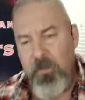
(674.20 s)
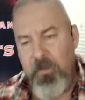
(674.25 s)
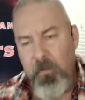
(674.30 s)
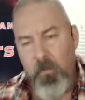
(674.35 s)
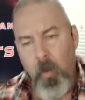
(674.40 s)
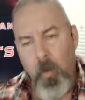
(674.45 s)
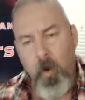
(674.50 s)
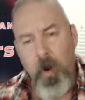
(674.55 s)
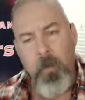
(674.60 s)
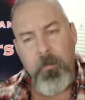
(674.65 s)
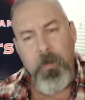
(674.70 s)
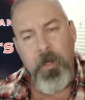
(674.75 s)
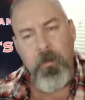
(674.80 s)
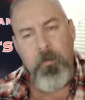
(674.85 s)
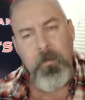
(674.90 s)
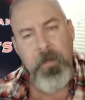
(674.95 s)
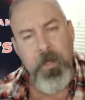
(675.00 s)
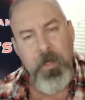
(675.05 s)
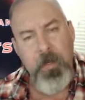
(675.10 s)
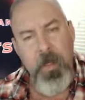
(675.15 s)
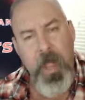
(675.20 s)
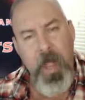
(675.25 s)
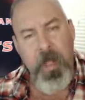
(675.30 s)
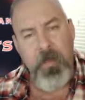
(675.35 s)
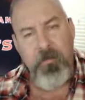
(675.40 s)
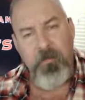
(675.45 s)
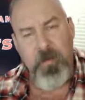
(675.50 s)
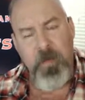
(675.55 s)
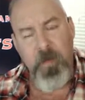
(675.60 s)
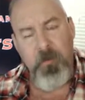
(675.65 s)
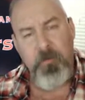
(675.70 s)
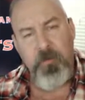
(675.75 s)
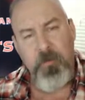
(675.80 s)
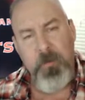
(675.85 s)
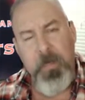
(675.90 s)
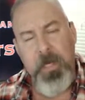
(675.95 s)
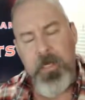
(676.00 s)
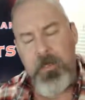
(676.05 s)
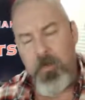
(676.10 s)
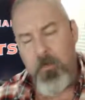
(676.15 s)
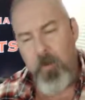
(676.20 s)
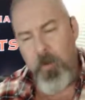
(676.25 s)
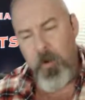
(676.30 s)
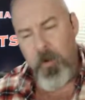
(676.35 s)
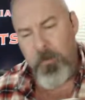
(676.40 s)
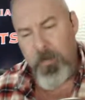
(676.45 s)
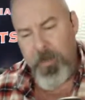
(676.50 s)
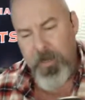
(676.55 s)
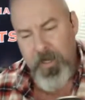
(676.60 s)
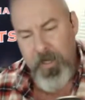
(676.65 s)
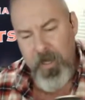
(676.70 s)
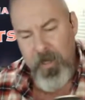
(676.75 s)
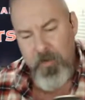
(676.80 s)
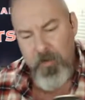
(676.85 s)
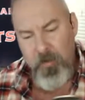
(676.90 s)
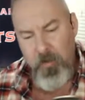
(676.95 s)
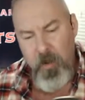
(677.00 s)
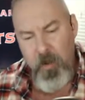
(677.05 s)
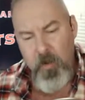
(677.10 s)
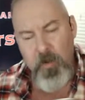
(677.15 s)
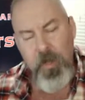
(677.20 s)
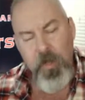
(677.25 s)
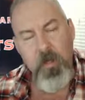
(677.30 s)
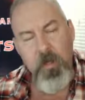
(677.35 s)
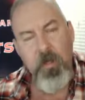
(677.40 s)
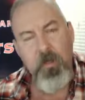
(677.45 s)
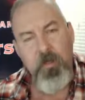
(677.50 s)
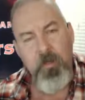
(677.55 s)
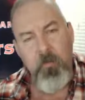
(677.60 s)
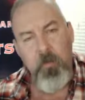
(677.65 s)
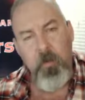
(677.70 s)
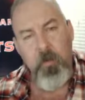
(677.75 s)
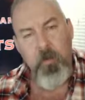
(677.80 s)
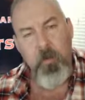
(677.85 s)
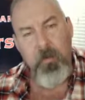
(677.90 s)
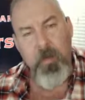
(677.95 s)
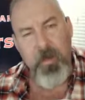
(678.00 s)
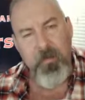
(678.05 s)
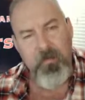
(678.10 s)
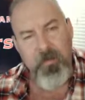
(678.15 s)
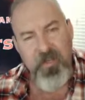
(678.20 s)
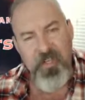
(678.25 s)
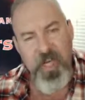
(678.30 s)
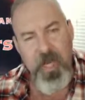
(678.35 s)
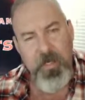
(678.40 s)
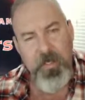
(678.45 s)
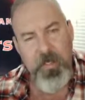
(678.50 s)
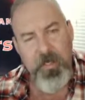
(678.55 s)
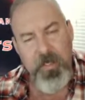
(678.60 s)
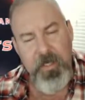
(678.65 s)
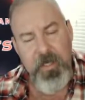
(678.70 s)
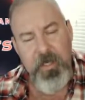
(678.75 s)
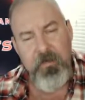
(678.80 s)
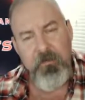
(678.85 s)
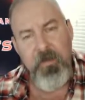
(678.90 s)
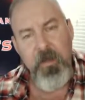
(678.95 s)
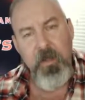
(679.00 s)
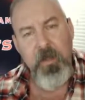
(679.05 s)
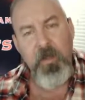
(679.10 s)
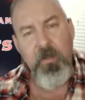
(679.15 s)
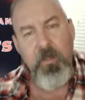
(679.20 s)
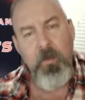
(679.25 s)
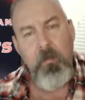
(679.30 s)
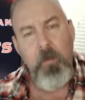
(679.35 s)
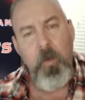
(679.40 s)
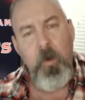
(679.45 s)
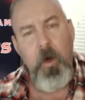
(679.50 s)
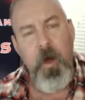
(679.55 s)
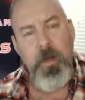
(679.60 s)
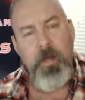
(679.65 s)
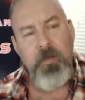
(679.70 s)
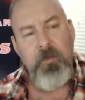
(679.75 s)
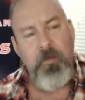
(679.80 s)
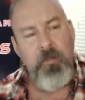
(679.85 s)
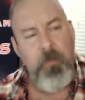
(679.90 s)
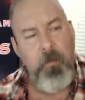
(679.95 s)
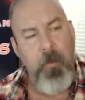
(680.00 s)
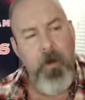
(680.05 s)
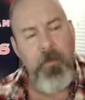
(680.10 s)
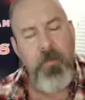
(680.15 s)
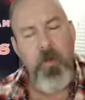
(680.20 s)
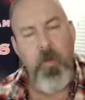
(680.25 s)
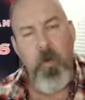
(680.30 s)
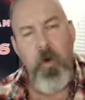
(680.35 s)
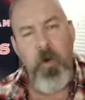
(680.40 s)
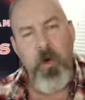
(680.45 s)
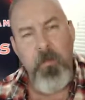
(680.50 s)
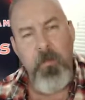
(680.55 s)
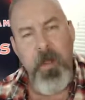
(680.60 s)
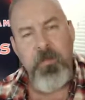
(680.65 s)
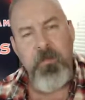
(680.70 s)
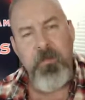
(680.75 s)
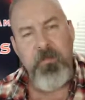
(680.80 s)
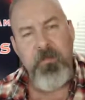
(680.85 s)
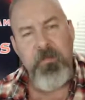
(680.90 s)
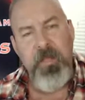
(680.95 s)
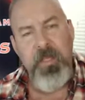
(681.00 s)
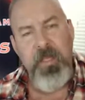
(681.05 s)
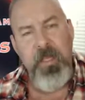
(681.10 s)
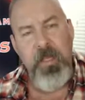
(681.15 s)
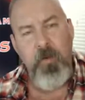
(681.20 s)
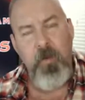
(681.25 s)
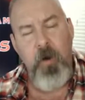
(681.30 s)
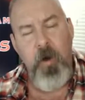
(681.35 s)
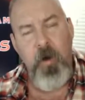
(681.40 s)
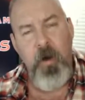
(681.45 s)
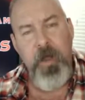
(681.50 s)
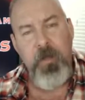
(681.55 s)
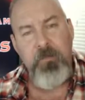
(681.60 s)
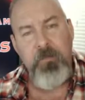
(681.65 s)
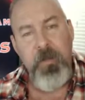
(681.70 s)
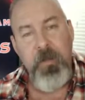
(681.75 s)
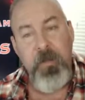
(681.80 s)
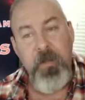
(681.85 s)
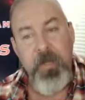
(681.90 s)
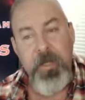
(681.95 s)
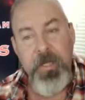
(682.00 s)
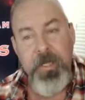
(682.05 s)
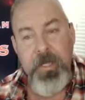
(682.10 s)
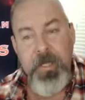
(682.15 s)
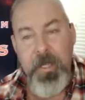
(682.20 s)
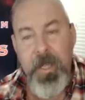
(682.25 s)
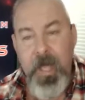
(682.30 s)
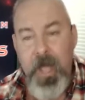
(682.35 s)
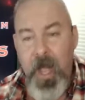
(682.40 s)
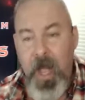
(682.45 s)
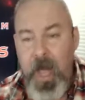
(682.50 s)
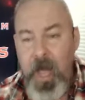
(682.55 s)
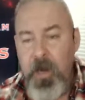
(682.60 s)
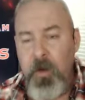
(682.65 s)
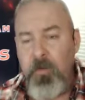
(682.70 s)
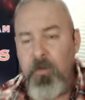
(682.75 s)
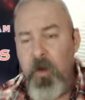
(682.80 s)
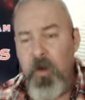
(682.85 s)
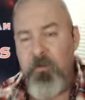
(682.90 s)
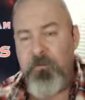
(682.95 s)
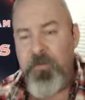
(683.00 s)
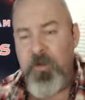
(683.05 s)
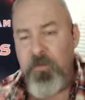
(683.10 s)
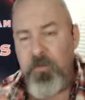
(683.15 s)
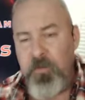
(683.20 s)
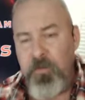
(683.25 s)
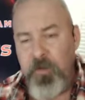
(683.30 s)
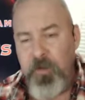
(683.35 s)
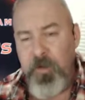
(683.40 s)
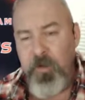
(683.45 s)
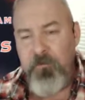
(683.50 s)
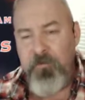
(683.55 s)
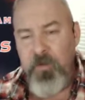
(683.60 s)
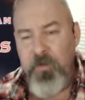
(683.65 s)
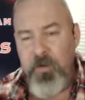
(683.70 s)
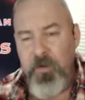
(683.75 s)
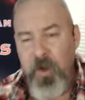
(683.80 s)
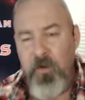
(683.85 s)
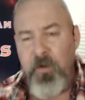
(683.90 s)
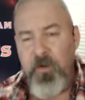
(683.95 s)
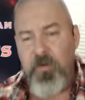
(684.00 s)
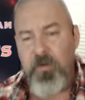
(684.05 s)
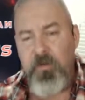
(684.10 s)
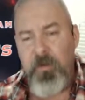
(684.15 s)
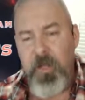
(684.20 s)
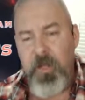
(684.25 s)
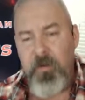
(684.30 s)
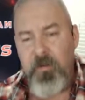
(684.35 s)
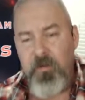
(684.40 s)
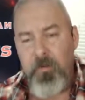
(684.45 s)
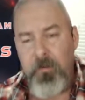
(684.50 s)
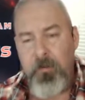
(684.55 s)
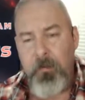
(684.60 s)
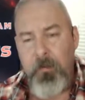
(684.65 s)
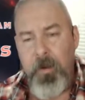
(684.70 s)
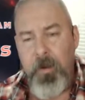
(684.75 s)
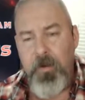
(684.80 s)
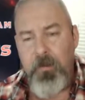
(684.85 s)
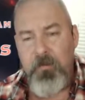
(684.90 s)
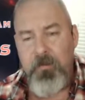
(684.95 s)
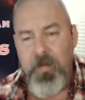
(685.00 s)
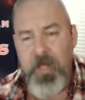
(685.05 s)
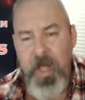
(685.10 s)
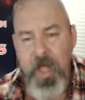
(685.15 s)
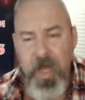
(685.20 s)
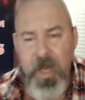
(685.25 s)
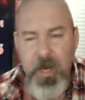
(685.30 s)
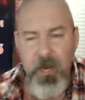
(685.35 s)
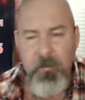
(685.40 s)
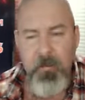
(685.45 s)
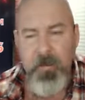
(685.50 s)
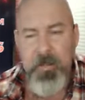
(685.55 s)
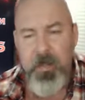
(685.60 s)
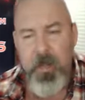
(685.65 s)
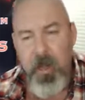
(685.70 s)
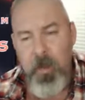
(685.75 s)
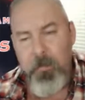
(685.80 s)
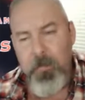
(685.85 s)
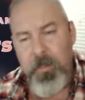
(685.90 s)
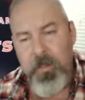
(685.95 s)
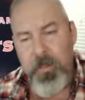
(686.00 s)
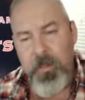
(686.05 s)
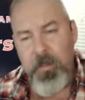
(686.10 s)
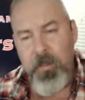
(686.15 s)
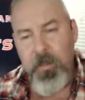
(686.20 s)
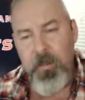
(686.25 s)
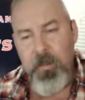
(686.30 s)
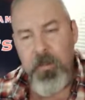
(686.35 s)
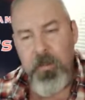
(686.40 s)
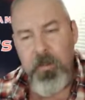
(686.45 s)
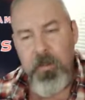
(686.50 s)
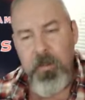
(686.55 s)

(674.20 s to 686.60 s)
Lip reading: the more I'm going to be asked to come speak, the more I'm going to get on the road, the more the message I can give, the more I can spread the word about the CQRF. I don't know if you've noticed this, but it's kind of becoming